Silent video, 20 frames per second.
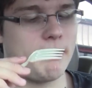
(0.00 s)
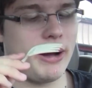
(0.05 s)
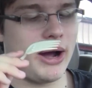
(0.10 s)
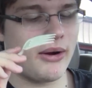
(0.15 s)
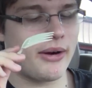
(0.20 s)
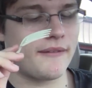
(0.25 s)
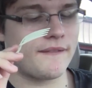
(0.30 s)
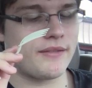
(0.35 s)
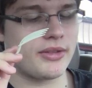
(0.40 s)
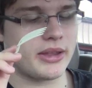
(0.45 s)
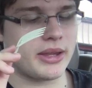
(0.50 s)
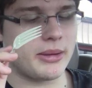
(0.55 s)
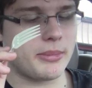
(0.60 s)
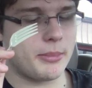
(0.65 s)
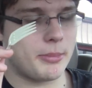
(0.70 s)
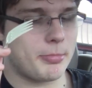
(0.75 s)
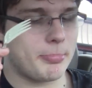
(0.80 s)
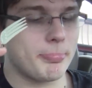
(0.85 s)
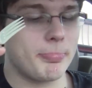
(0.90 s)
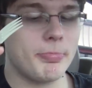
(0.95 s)
powerfully
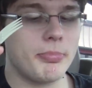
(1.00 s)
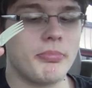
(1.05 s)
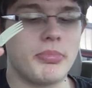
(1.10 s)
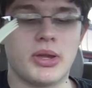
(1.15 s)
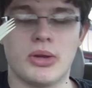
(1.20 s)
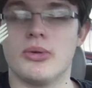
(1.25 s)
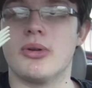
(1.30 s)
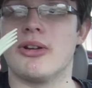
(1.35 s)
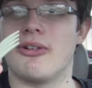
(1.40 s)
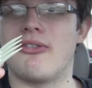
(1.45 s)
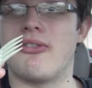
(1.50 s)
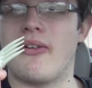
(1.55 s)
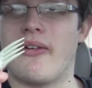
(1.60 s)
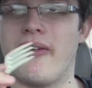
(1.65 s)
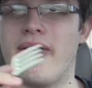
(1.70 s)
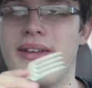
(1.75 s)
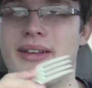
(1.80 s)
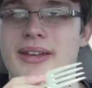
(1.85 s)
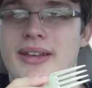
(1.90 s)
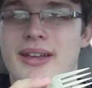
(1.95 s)

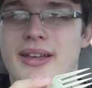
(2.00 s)
beautiful,